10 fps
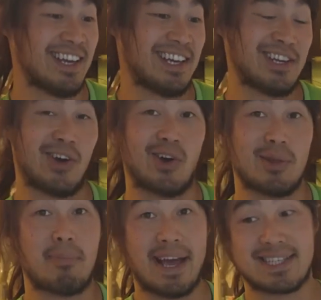
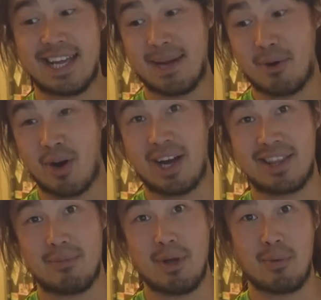the base camp
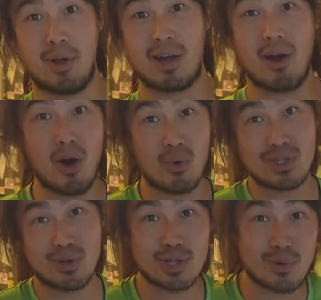hike that people were like, oh, we
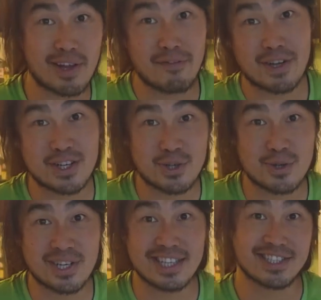saw this really fit
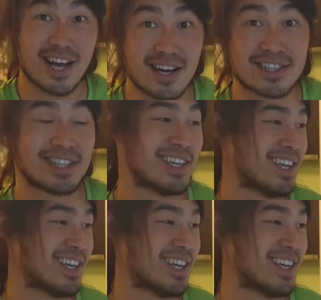dude and he sucked.